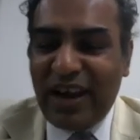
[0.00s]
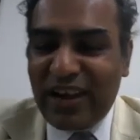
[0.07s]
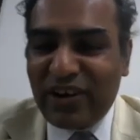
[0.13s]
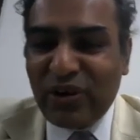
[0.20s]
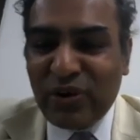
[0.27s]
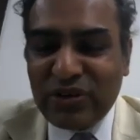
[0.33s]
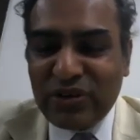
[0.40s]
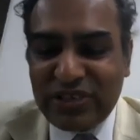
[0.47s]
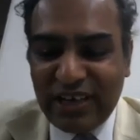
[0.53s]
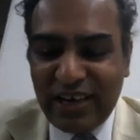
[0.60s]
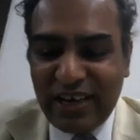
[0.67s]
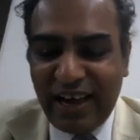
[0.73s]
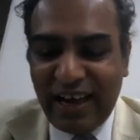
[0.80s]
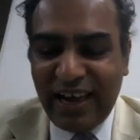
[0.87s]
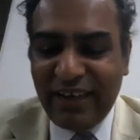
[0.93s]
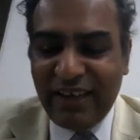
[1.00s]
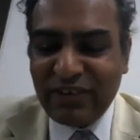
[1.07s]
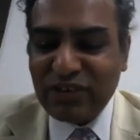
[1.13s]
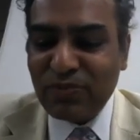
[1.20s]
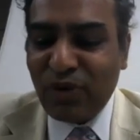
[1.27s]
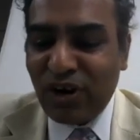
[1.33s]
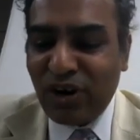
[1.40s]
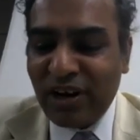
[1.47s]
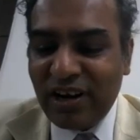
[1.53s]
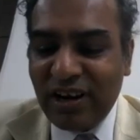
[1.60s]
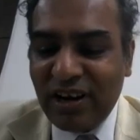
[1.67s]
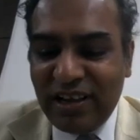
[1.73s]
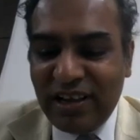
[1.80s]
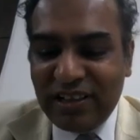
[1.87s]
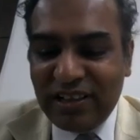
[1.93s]
Close. I have a small
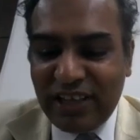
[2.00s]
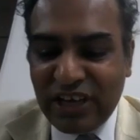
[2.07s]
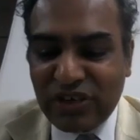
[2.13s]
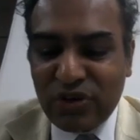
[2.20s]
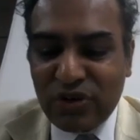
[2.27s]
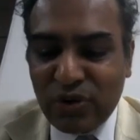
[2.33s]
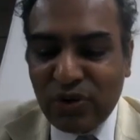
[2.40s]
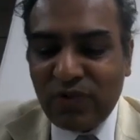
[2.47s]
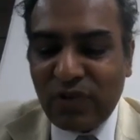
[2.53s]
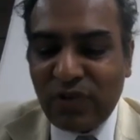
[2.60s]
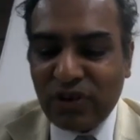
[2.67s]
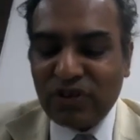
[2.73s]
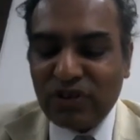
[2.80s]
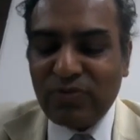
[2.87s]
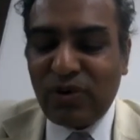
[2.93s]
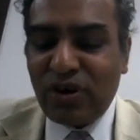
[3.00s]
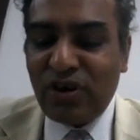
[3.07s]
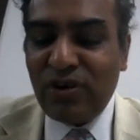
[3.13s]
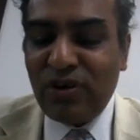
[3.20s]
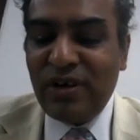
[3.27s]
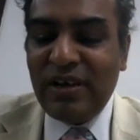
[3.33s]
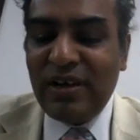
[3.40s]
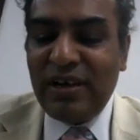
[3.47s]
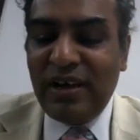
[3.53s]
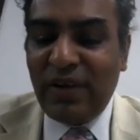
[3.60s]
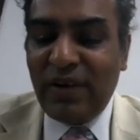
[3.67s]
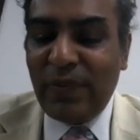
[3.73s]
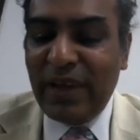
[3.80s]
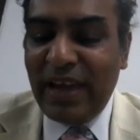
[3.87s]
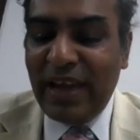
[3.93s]
thing to do for tomorrow.
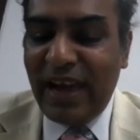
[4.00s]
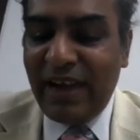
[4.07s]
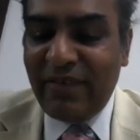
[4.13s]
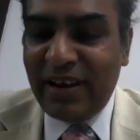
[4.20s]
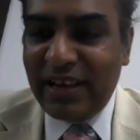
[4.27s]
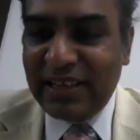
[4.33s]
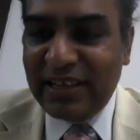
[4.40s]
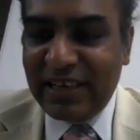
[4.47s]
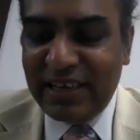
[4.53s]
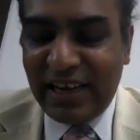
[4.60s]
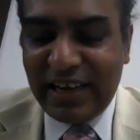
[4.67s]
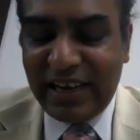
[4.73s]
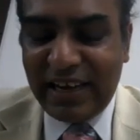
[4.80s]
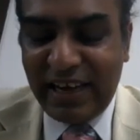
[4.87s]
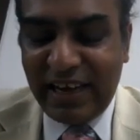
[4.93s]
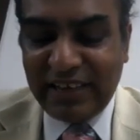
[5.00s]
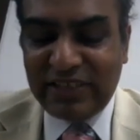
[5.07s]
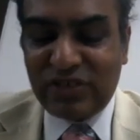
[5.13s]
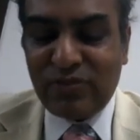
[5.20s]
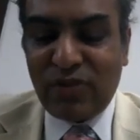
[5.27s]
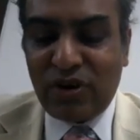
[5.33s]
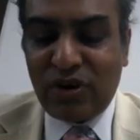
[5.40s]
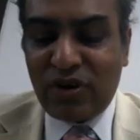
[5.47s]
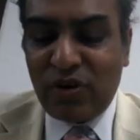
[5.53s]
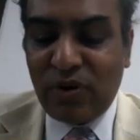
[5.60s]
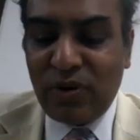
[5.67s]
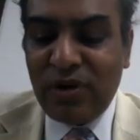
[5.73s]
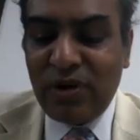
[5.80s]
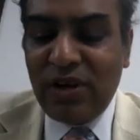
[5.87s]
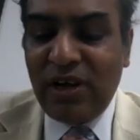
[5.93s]
We have another young guest
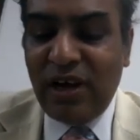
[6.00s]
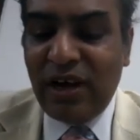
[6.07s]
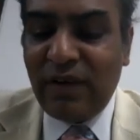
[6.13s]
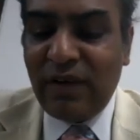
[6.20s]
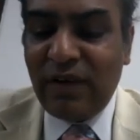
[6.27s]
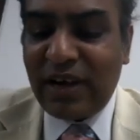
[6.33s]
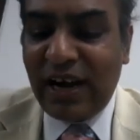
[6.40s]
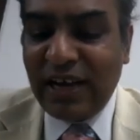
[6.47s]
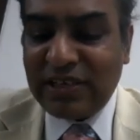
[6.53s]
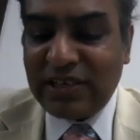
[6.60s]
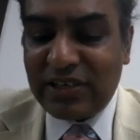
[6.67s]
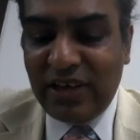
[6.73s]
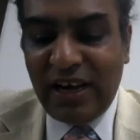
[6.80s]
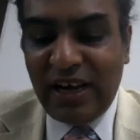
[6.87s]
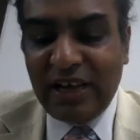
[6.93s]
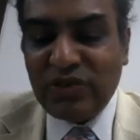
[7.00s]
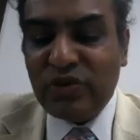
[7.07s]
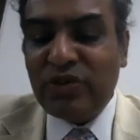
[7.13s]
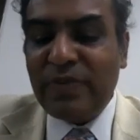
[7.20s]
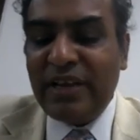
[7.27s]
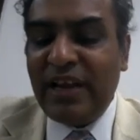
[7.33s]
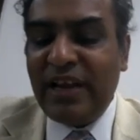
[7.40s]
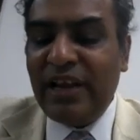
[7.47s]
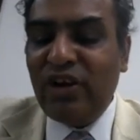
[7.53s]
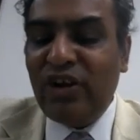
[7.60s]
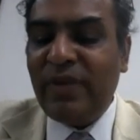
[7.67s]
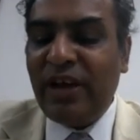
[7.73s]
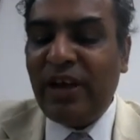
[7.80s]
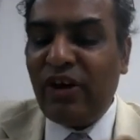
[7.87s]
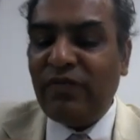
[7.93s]
tomorrow, Vikas Raj, who has been an
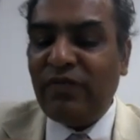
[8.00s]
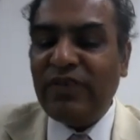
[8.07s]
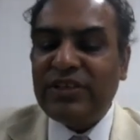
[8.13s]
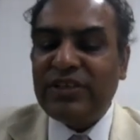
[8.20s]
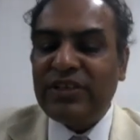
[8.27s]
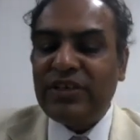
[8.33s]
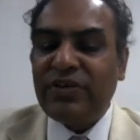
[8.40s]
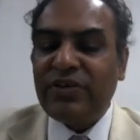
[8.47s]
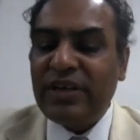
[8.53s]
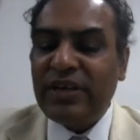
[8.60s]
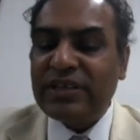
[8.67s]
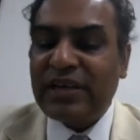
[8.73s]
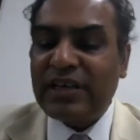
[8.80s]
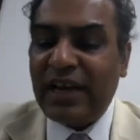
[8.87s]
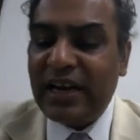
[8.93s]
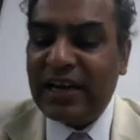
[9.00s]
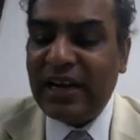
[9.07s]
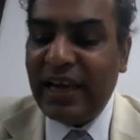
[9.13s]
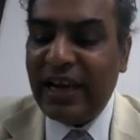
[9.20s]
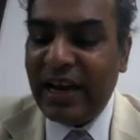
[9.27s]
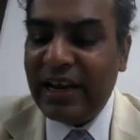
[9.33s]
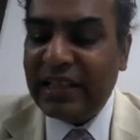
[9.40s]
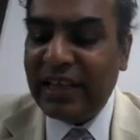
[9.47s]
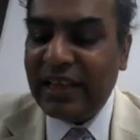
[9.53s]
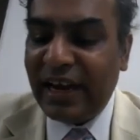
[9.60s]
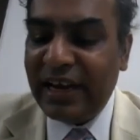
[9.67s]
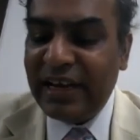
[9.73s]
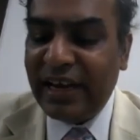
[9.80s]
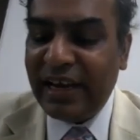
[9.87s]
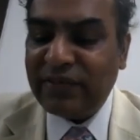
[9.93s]
alumni of the Institute. He's currently heading the
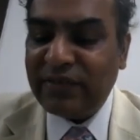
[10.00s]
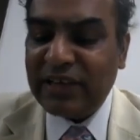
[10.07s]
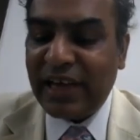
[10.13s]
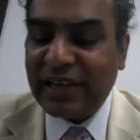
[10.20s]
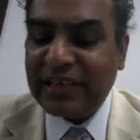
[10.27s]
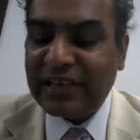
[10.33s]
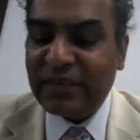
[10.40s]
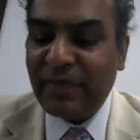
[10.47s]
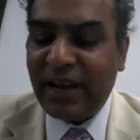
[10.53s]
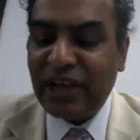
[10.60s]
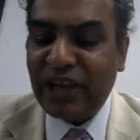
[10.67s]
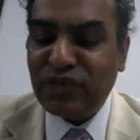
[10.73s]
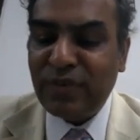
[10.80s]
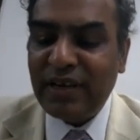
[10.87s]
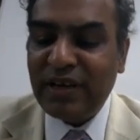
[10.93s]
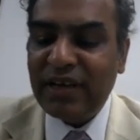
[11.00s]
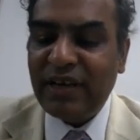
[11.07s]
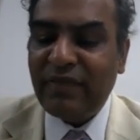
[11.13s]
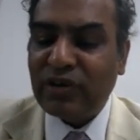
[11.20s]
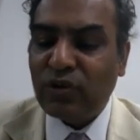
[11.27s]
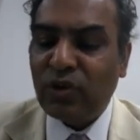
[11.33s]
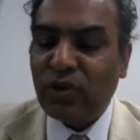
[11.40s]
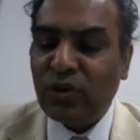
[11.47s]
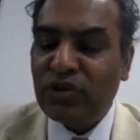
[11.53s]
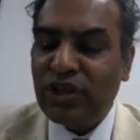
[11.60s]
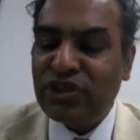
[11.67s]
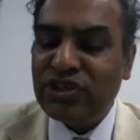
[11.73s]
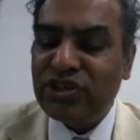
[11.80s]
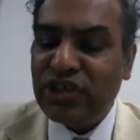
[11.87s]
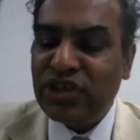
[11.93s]
IDFC Asset Management. He was also the
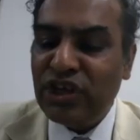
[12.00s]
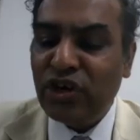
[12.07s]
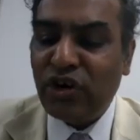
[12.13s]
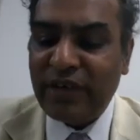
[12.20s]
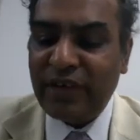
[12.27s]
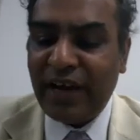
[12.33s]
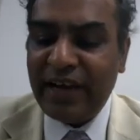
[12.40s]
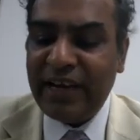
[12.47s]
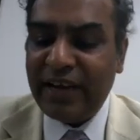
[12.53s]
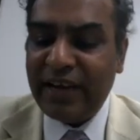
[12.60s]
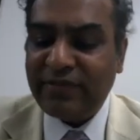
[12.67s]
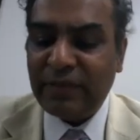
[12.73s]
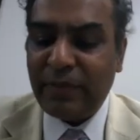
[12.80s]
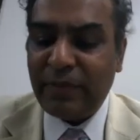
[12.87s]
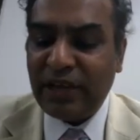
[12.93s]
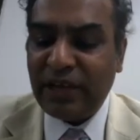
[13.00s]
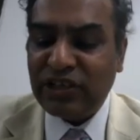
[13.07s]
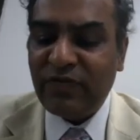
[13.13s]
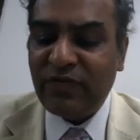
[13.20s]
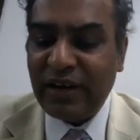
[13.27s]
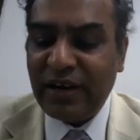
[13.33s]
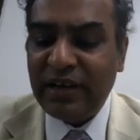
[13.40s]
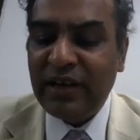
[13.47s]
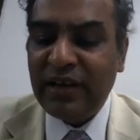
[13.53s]
CEO of the IDFC Pension Fund.